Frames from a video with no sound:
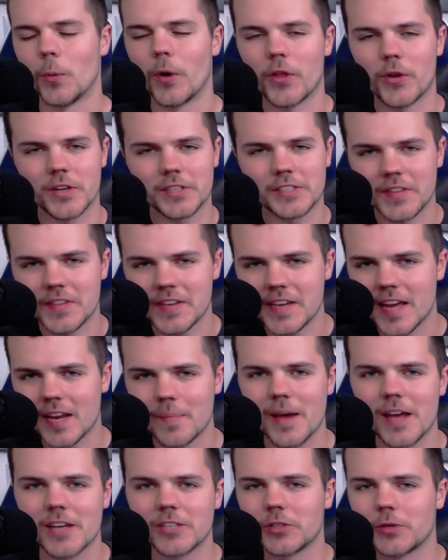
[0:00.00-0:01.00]
whether it's in the
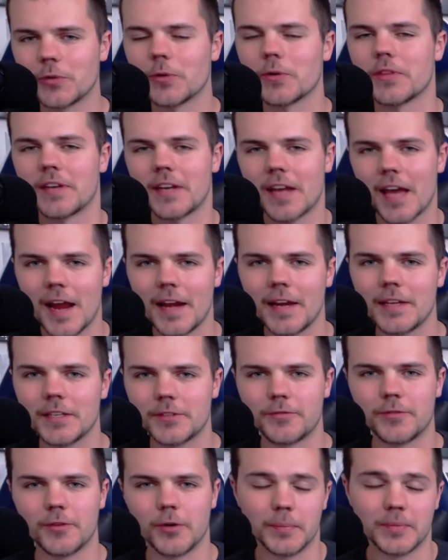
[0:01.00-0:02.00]
animation or the
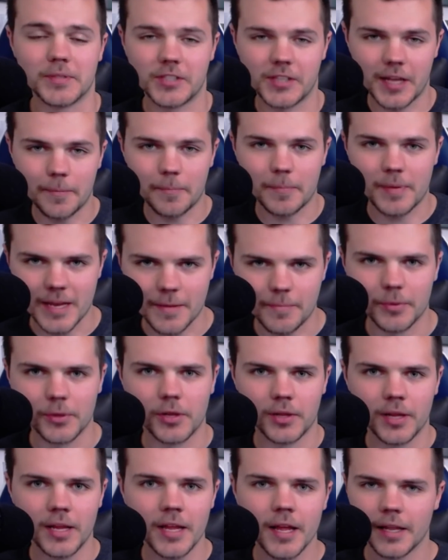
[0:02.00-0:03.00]
90s films that people